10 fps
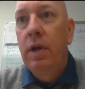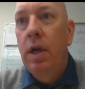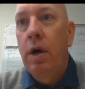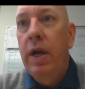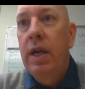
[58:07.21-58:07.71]

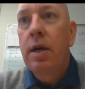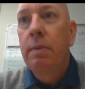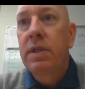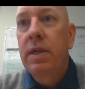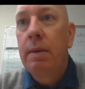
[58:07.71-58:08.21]

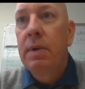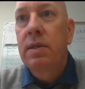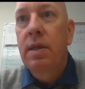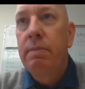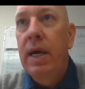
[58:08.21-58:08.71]
income
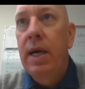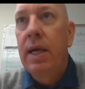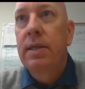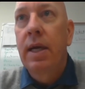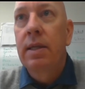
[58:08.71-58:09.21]
statements that made
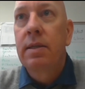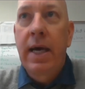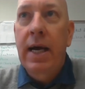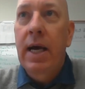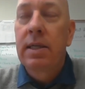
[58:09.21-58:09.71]
any sense?
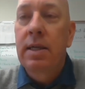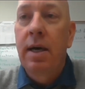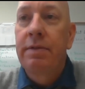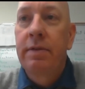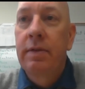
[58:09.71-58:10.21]
That kind of
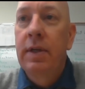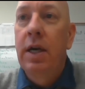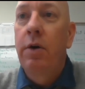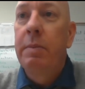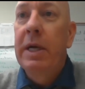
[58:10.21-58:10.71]
stuff. You know what I